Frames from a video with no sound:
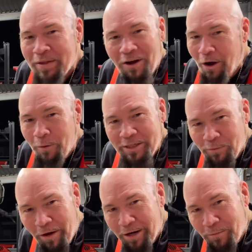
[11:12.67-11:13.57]
Always
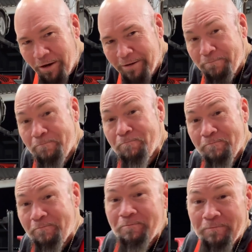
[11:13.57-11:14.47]
wanted one,
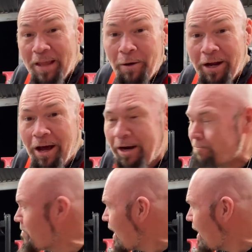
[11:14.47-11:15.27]
now I got it.